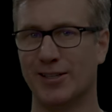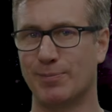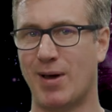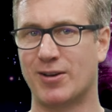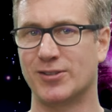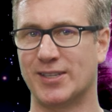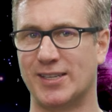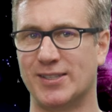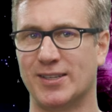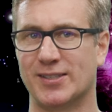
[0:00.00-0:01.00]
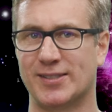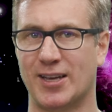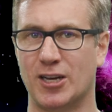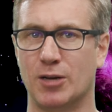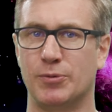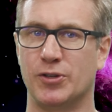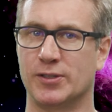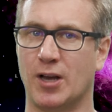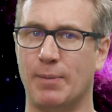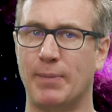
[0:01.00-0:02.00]
This model is easy to set up,
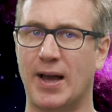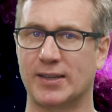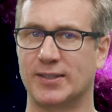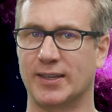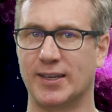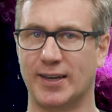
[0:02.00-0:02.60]
just unbox and